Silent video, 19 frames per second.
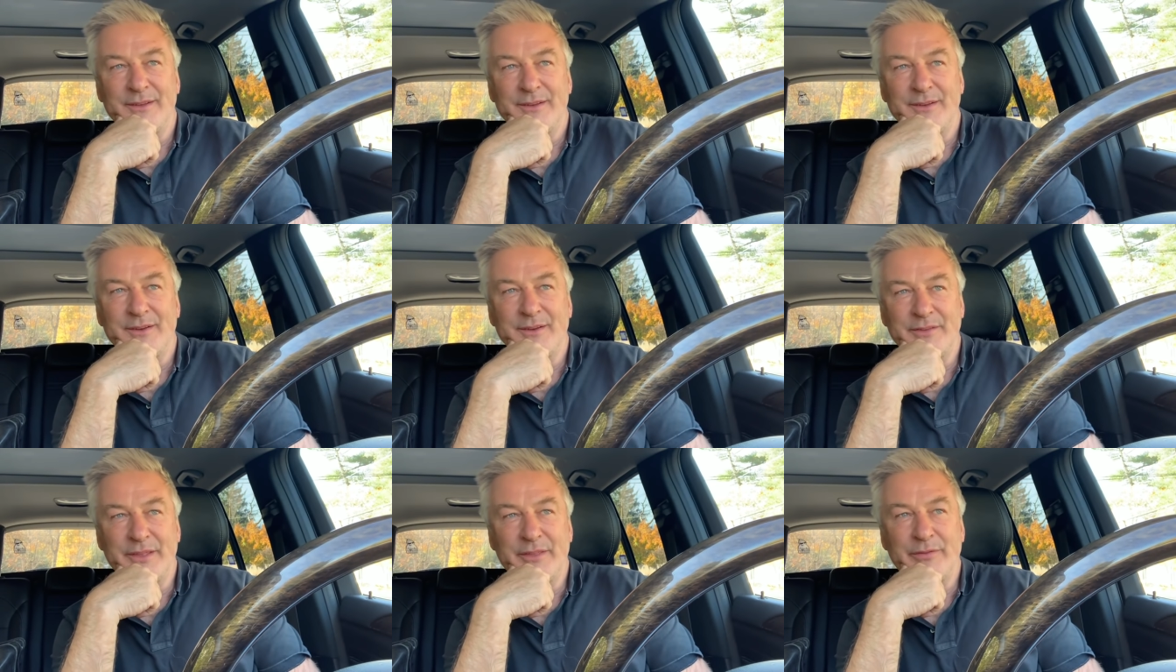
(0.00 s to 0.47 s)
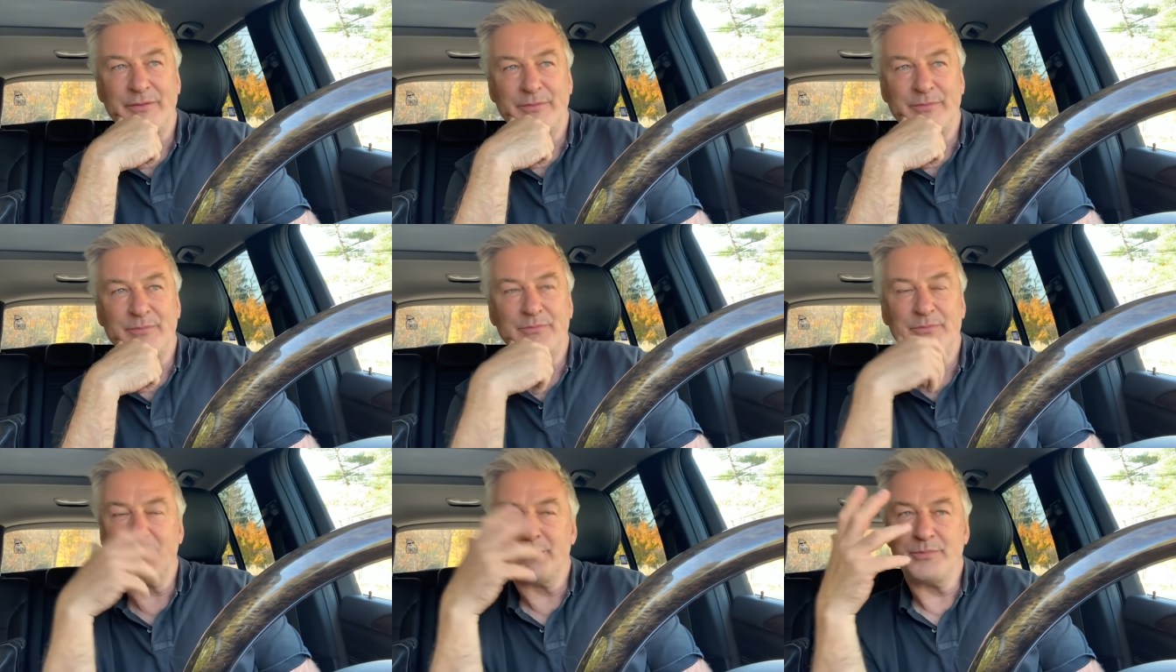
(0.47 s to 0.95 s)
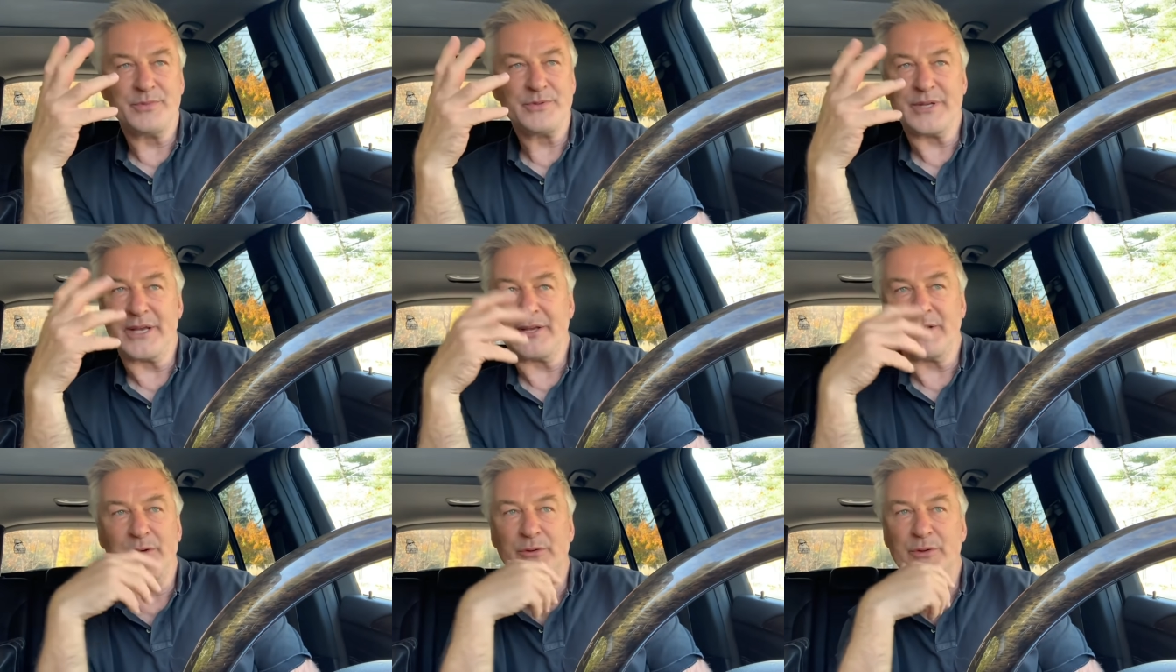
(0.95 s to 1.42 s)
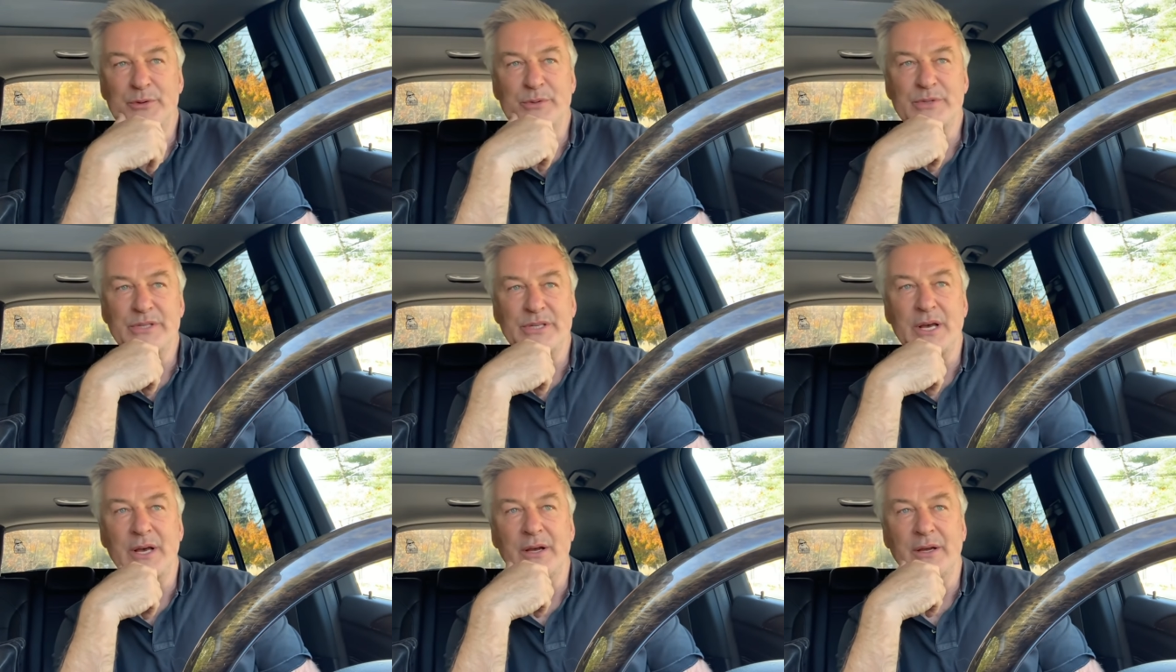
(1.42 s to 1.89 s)
because they say, you know, you
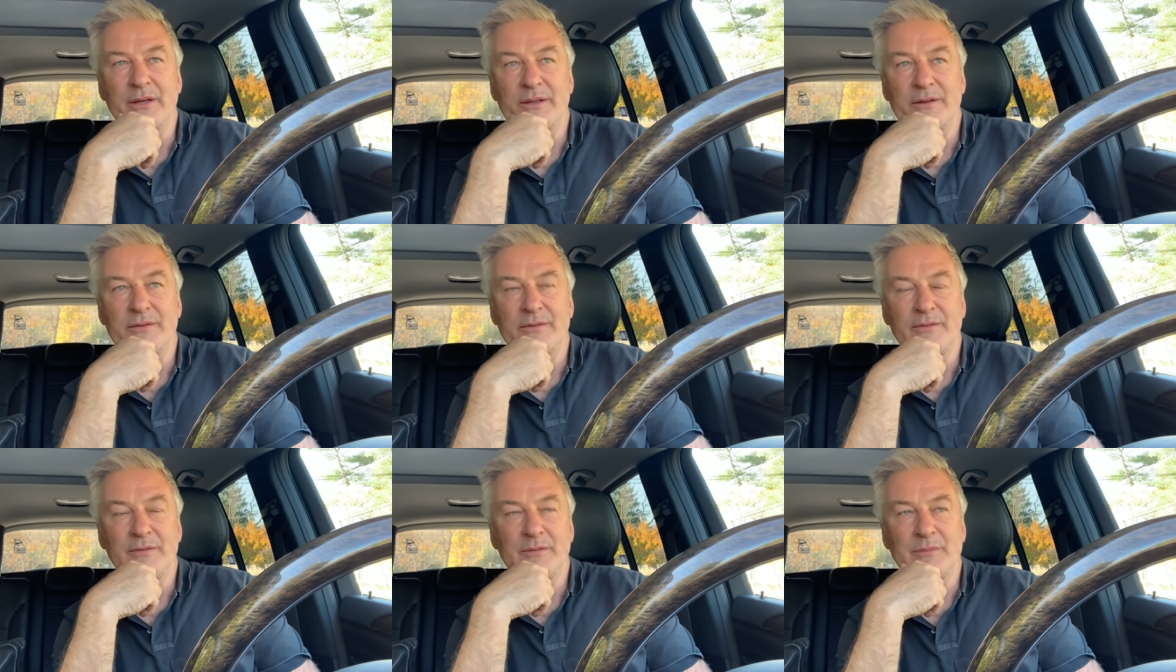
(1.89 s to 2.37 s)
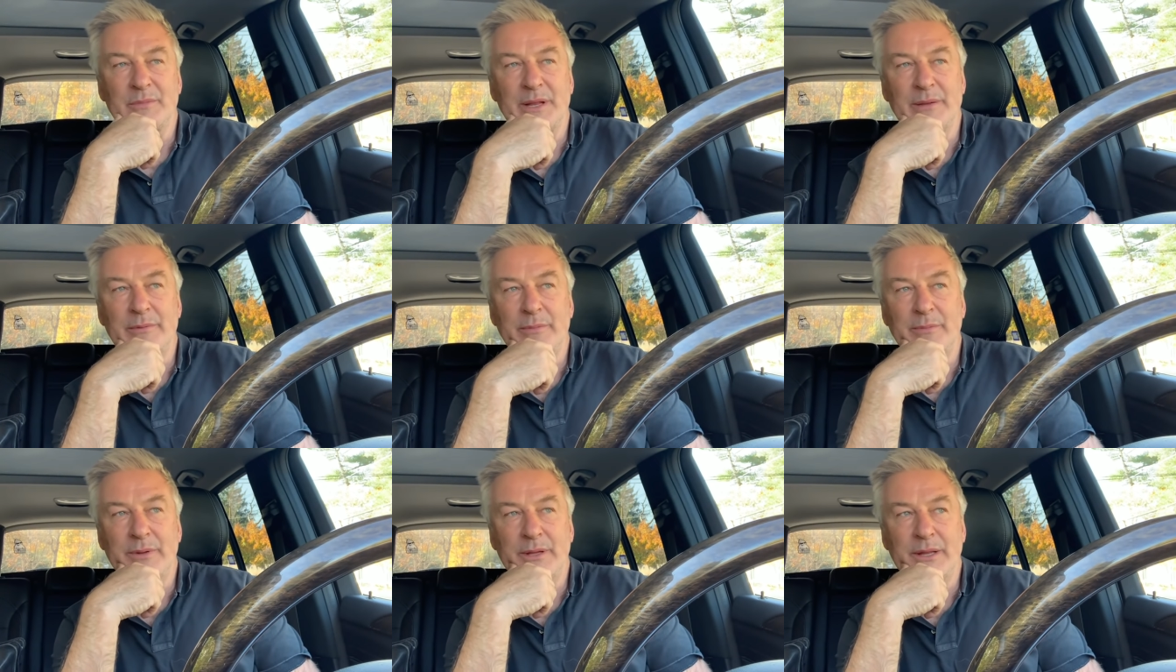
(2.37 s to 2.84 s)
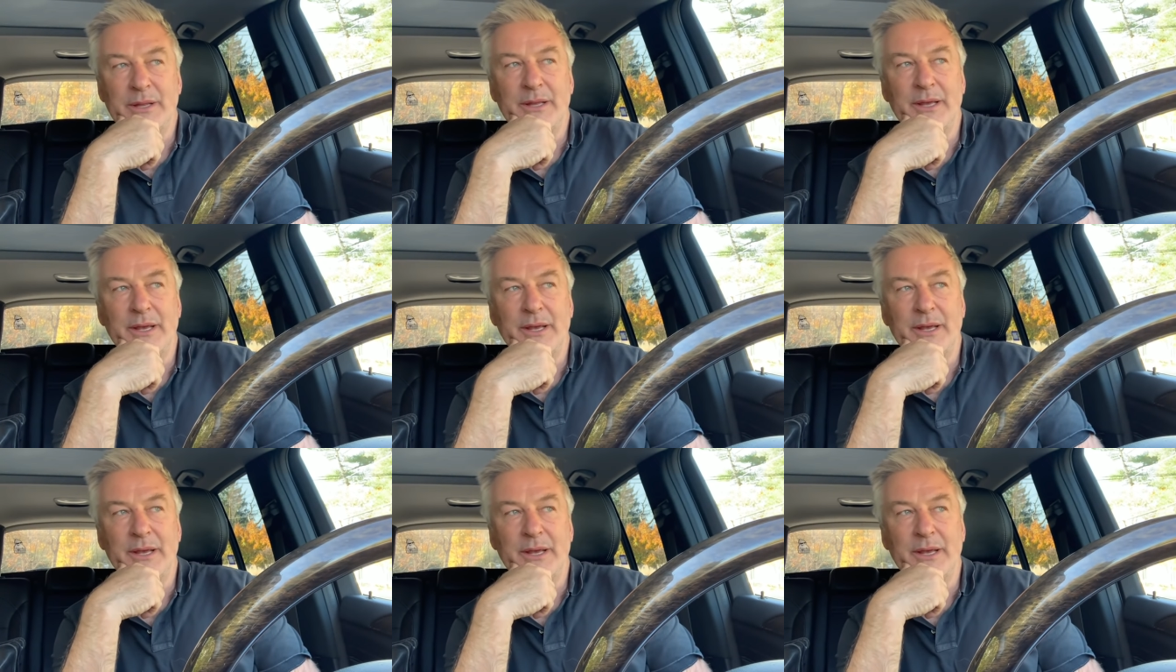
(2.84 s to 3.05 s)
suck and blah, blah, blah.